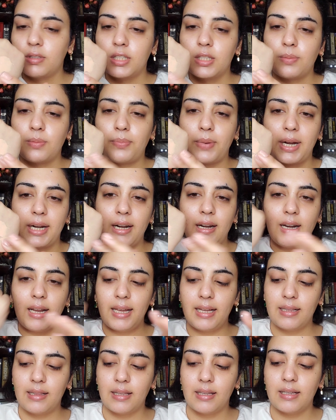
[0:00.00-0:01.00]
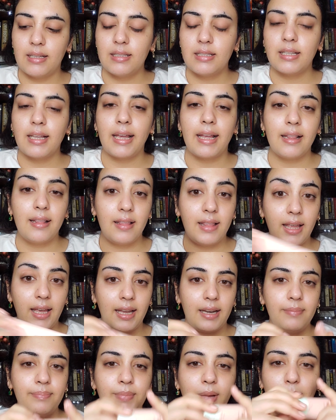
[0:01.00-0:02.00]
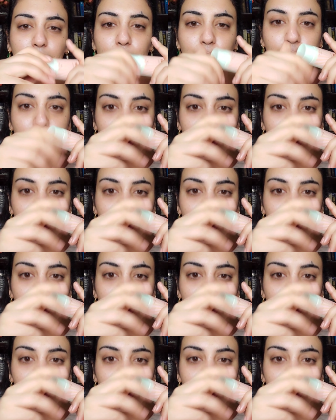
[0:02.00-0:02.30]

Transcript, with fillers: spread it like this and then i'm